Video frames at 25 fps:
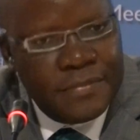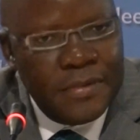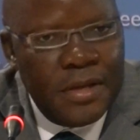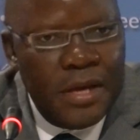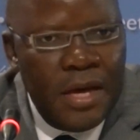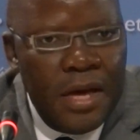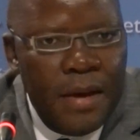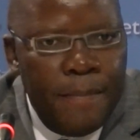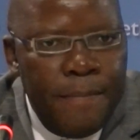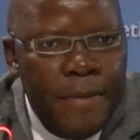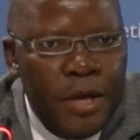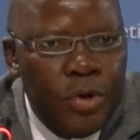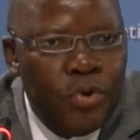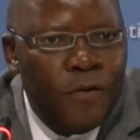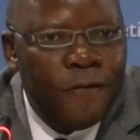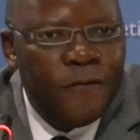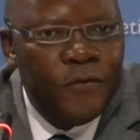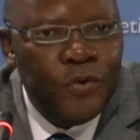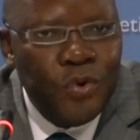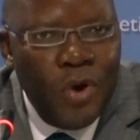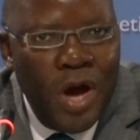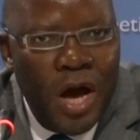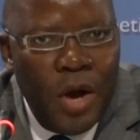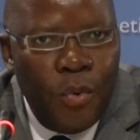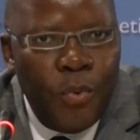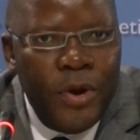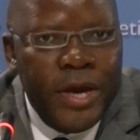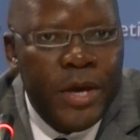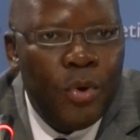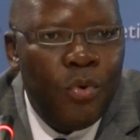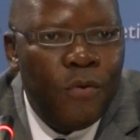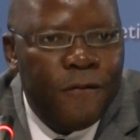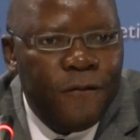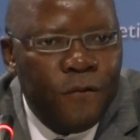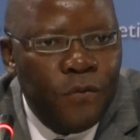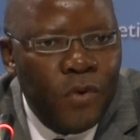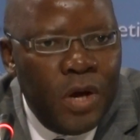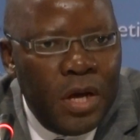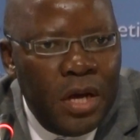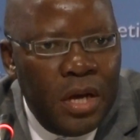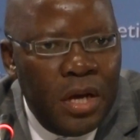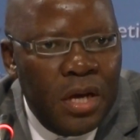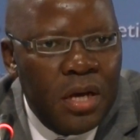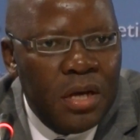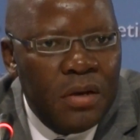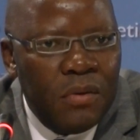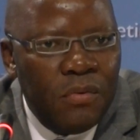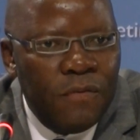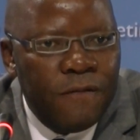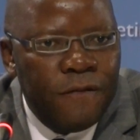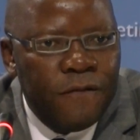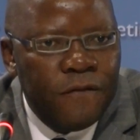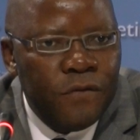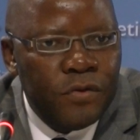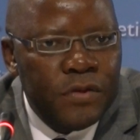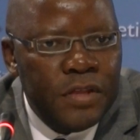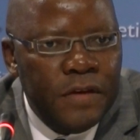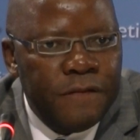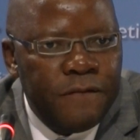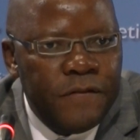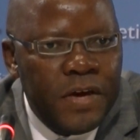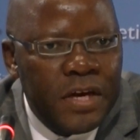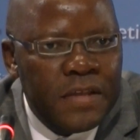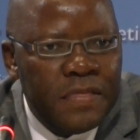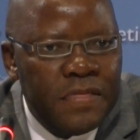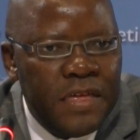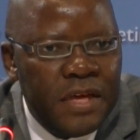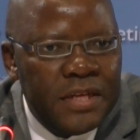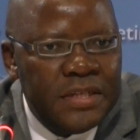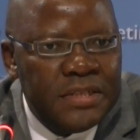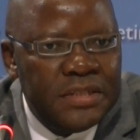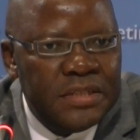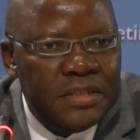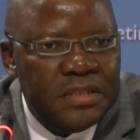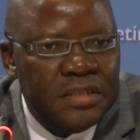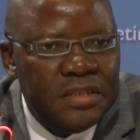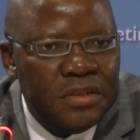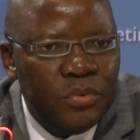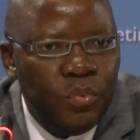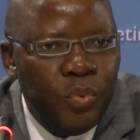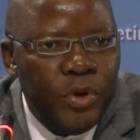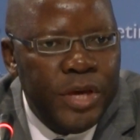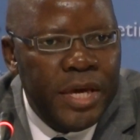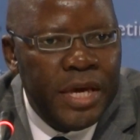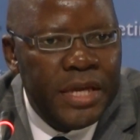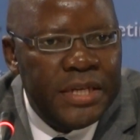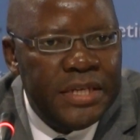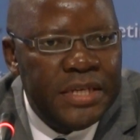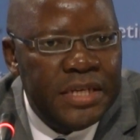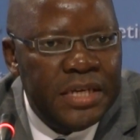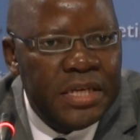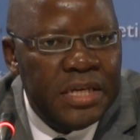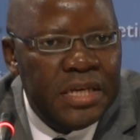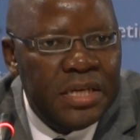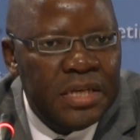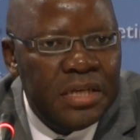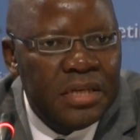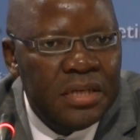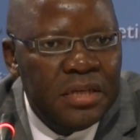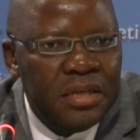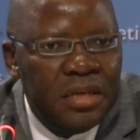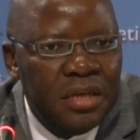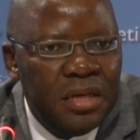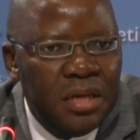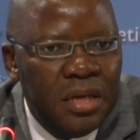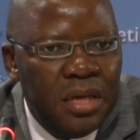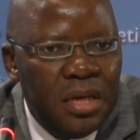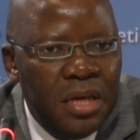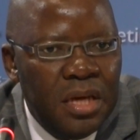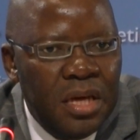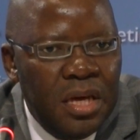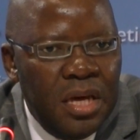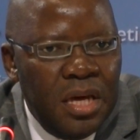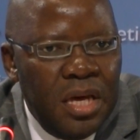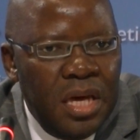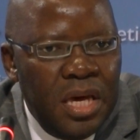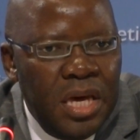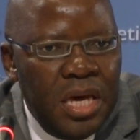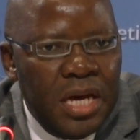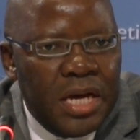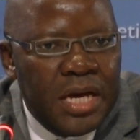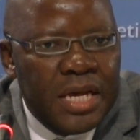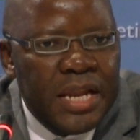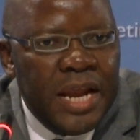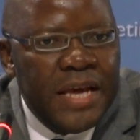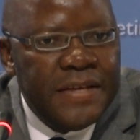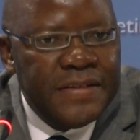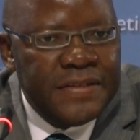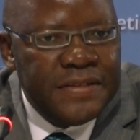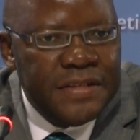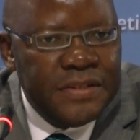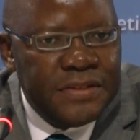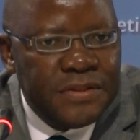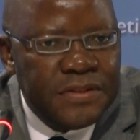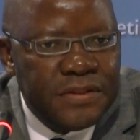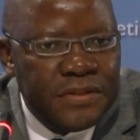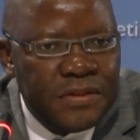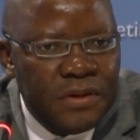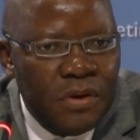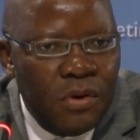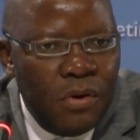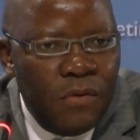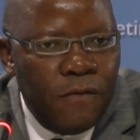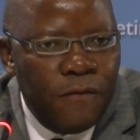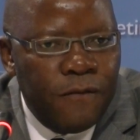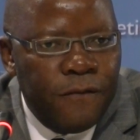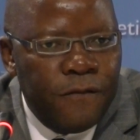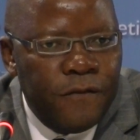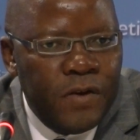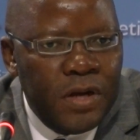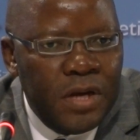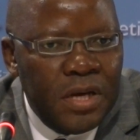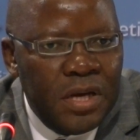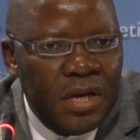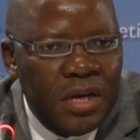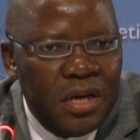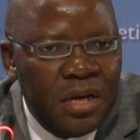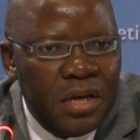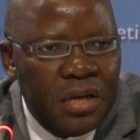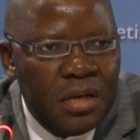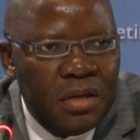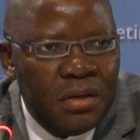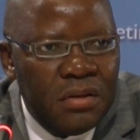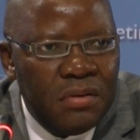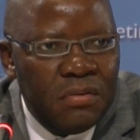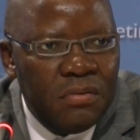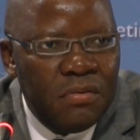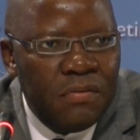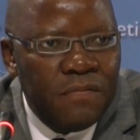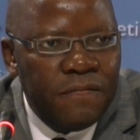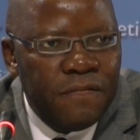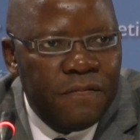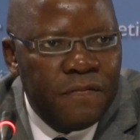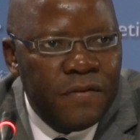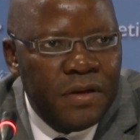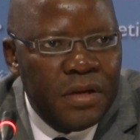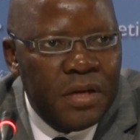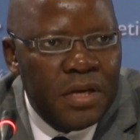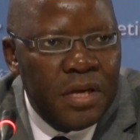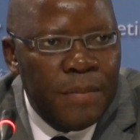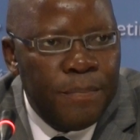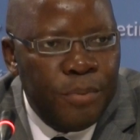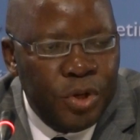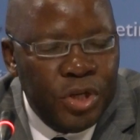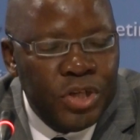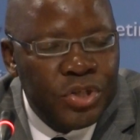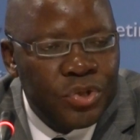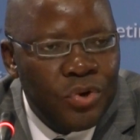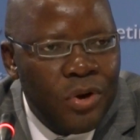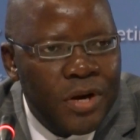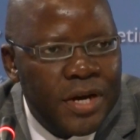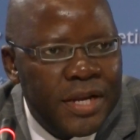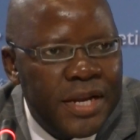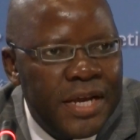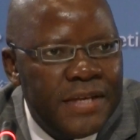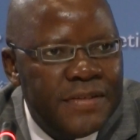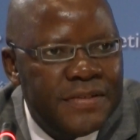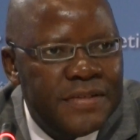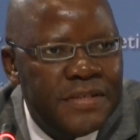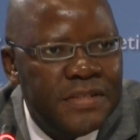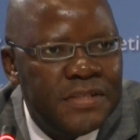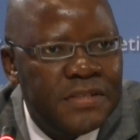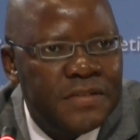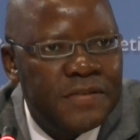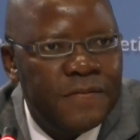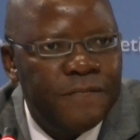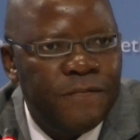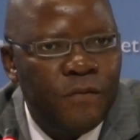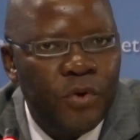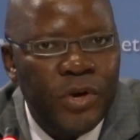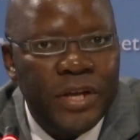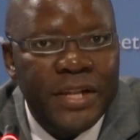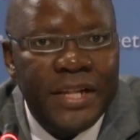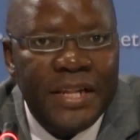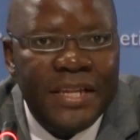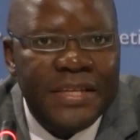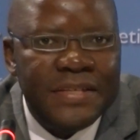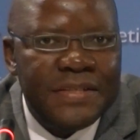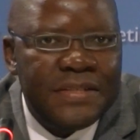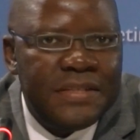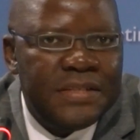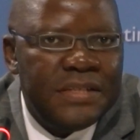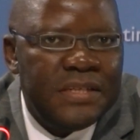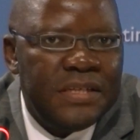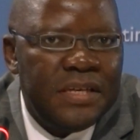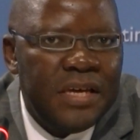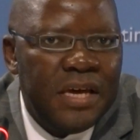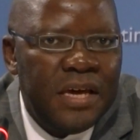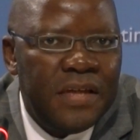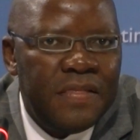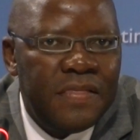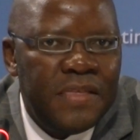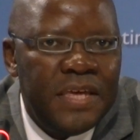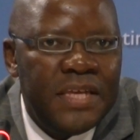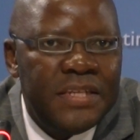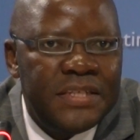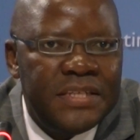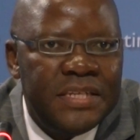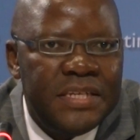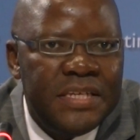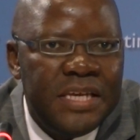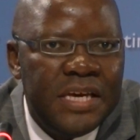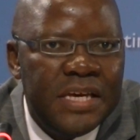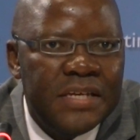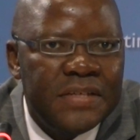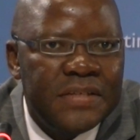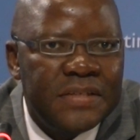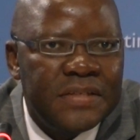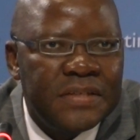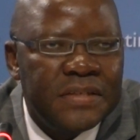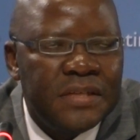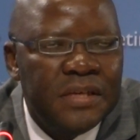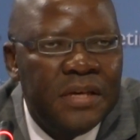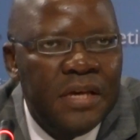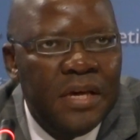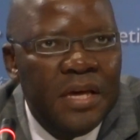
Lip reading: many of you are aware of the fact that we had a crisis a political crisis for at least 13 years.